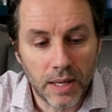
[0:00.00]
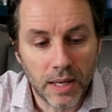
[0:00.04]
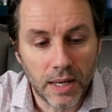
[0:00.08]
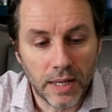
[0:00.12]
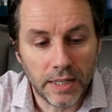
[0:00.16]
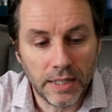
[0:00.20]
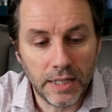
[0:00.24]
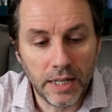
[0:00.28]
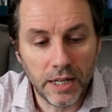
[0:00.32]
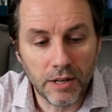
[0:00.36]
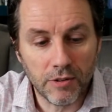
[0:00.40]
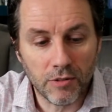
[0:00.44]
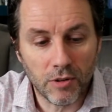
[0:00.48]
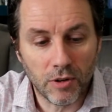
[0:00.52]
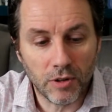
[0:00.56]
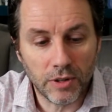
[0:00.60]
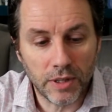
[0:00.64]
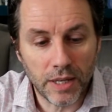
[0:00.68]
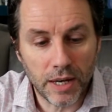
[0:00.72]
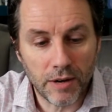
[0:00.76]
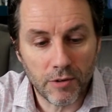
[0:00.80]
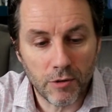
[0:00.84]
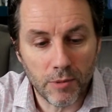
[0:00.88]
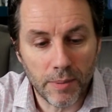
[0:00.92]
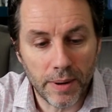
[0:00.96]
A year on,
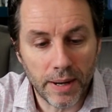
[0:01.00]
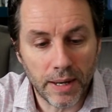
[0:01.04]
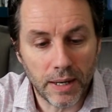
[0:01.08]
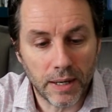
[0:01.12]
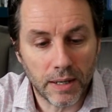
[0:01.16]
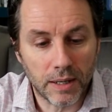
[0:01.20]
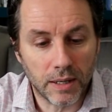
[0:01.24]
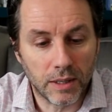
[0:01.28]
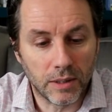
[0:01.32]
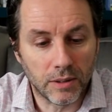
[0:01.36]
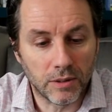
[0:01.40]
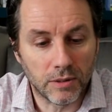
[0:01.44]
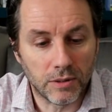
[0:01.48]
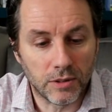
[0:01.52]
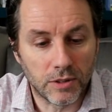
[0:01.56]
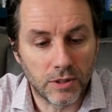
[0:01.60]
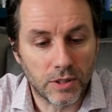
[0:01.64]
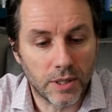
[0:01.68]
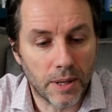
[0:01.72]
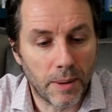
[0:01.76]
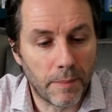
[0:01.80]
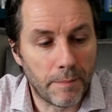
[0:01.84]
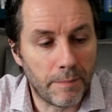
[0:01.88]
they remain closed.